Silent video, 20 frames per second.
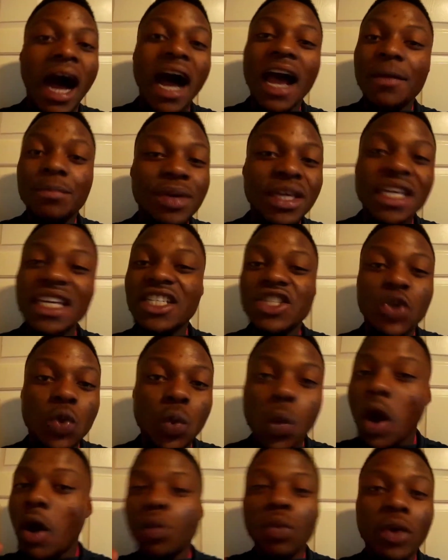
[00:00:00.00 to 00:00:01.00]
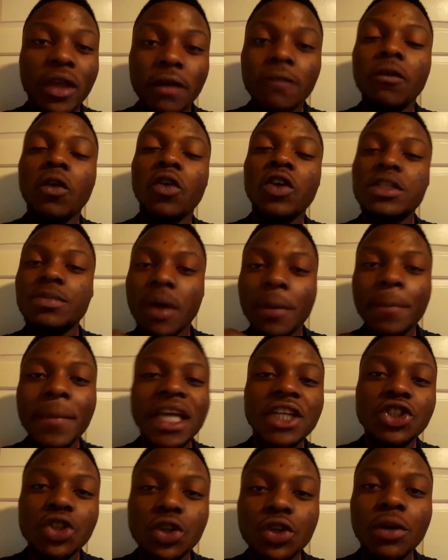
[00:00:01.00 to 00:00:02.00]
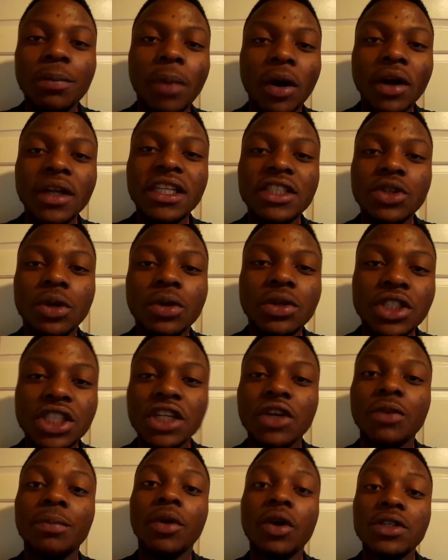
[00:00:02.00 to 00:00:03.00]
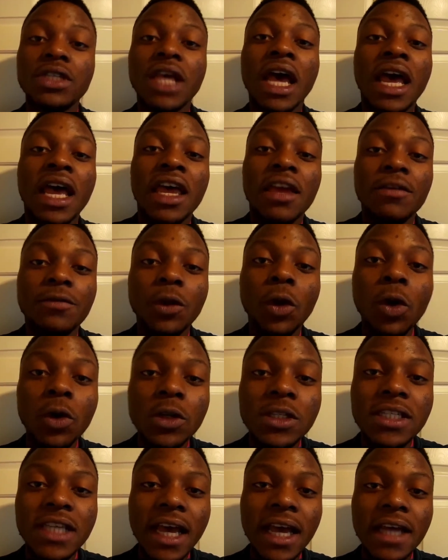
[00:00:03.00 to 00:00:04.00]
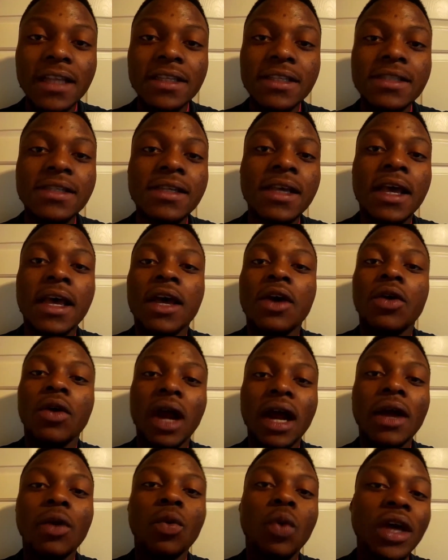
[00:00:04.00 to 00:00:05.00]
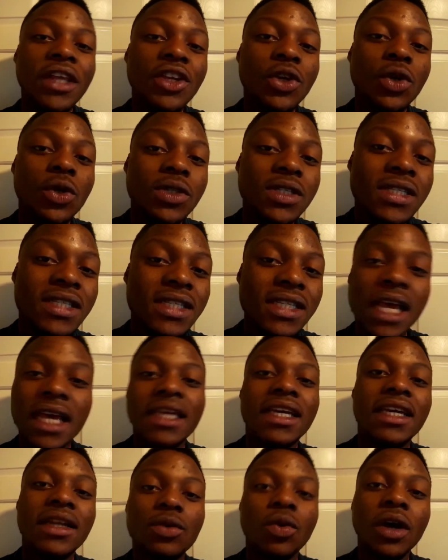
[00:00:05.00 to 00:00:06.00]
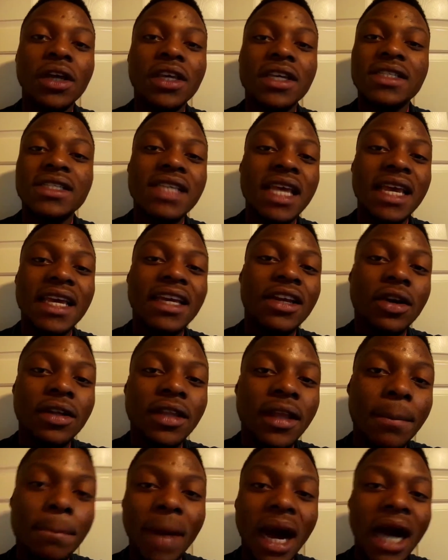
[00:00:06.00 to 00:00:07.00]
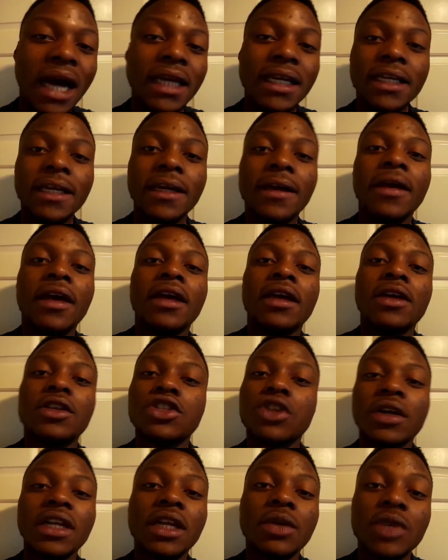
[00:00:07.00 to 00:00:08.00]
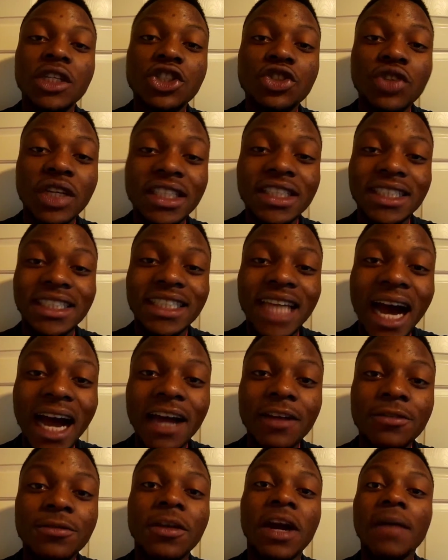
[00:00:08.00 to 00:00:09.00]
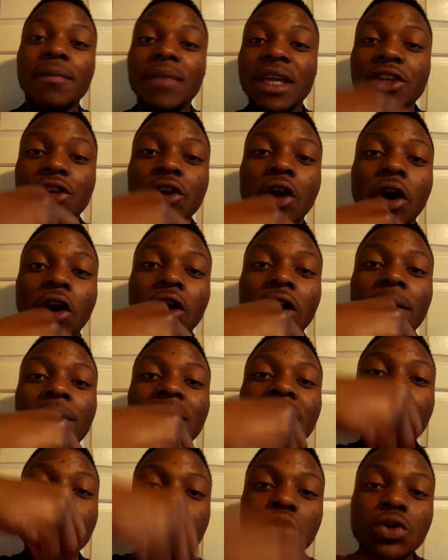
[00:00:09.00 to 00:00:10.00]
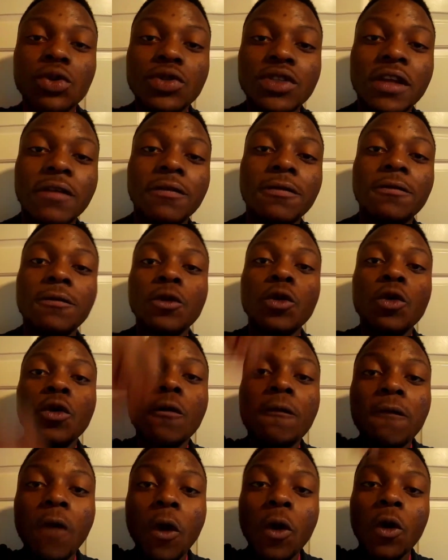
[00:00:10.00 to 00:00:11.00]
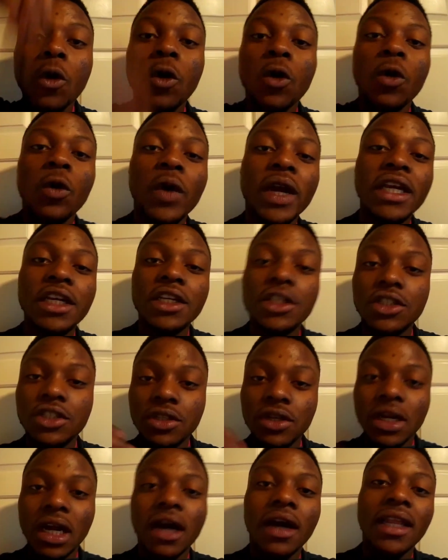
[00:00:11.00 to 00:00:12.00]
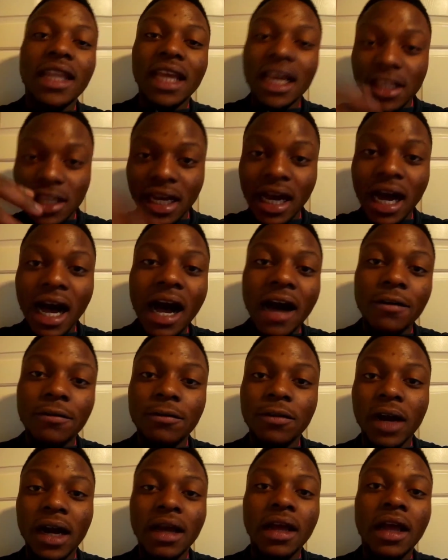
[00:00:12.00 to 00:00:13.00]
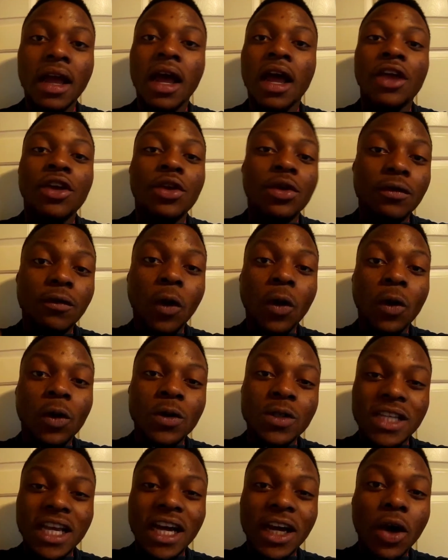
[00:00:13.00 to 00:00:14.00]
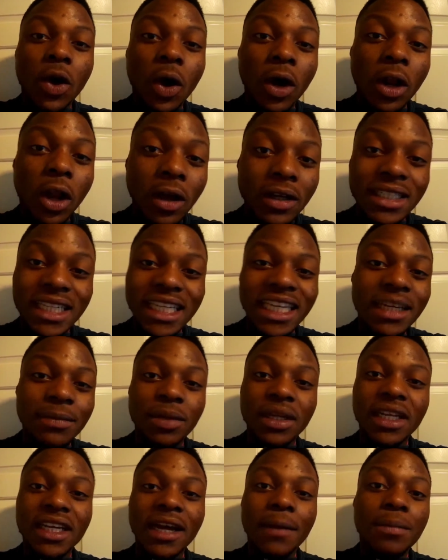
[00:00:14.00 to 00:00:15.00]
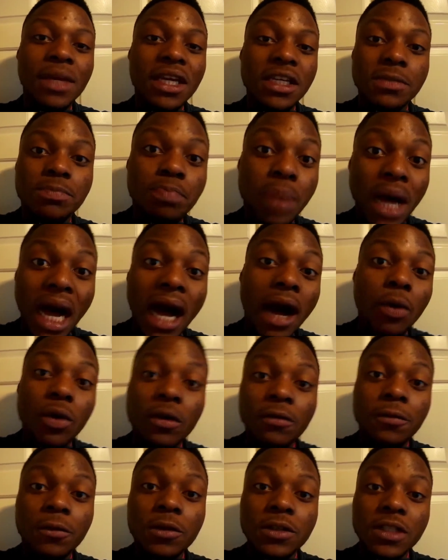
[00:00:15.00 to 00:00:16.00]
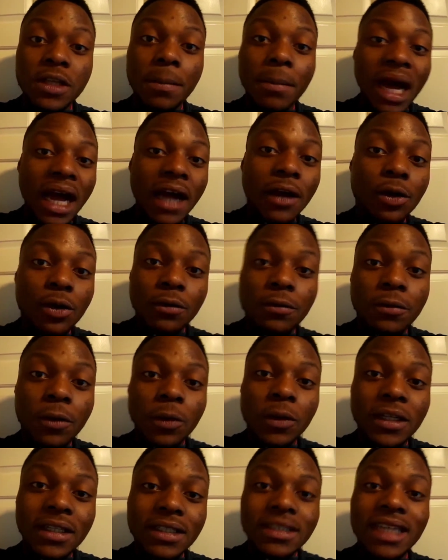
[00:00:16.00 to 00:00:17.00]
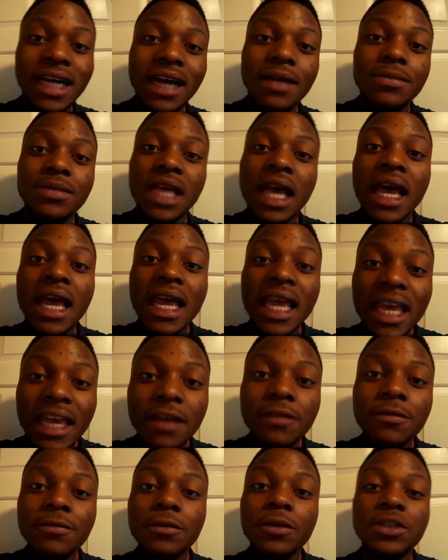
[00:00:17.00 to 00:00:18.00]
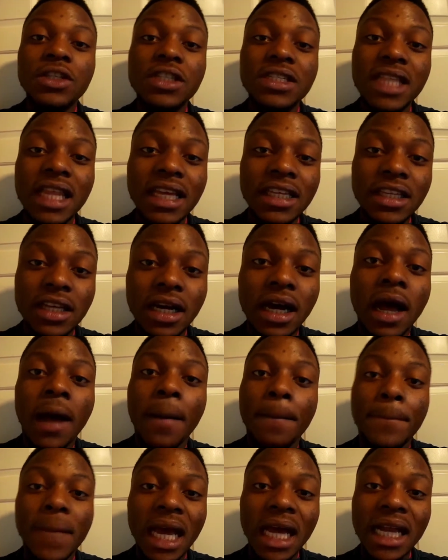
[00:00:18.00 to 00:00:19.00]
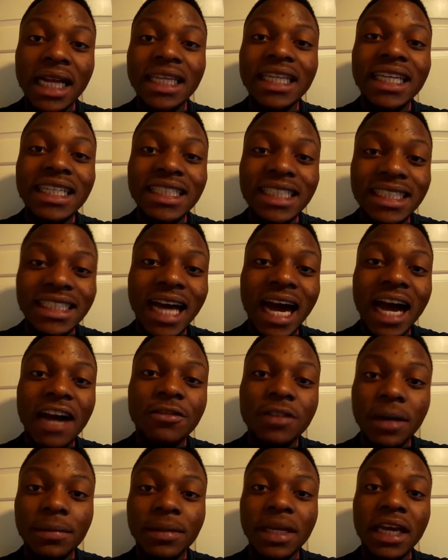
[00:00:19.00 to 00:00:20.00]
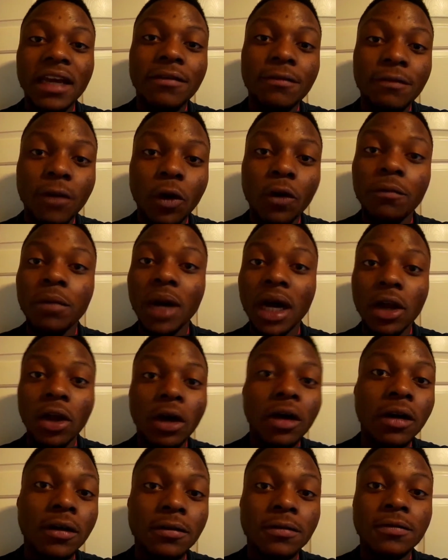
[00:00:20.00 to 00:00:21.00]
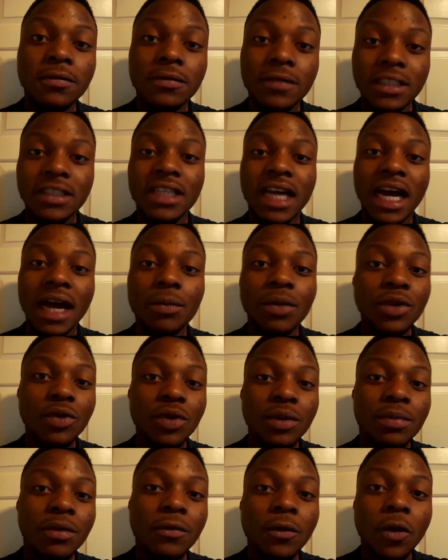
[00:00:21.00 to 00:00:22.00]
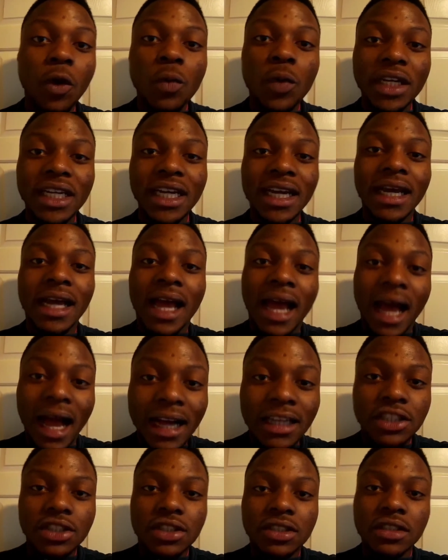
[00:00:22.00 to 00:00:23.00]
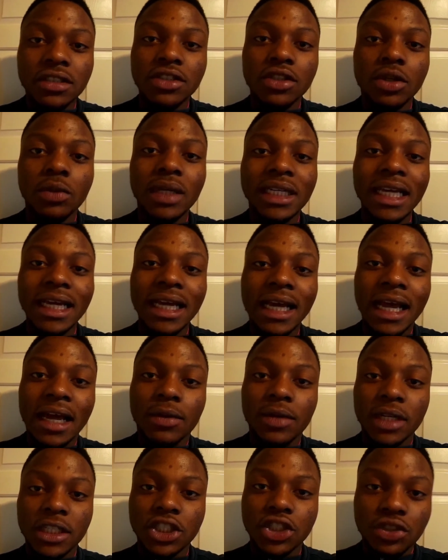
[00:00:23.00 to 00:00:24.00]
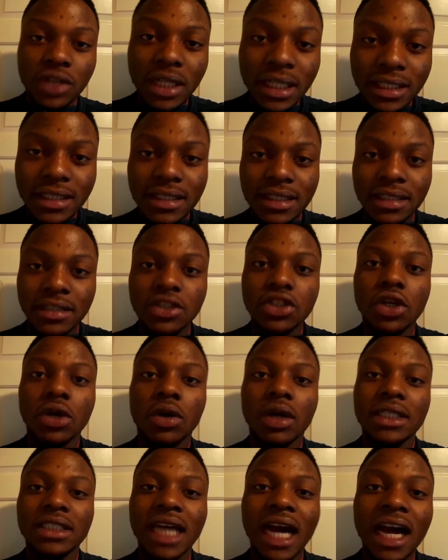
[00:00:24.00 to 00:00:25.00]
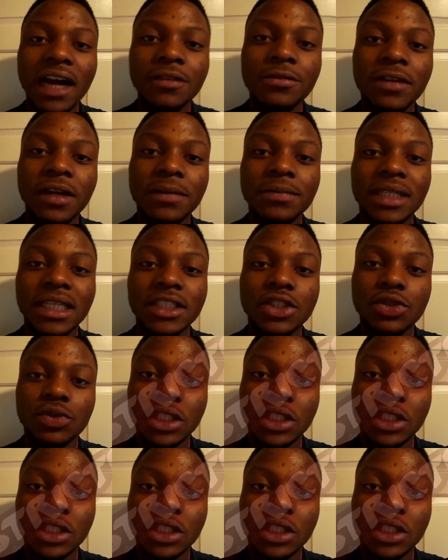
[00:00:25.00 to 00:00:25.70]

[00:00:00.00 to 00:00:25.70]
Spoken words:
high P as you want with your voice, but make sure your body's all chill. Because if you're tense, right, when you're saying what you're saying on the mic, it's going to restrict your diaphragm and you're not going to be able to use the full vocal range, right, that you have, right? Your vocals can go a lot deeper. They can be as powerful as a microphone at times if you just let your belly and your diaphragm get involved. But a lot of the time when we perform we get anxious, so we get restricted, so our diaphragm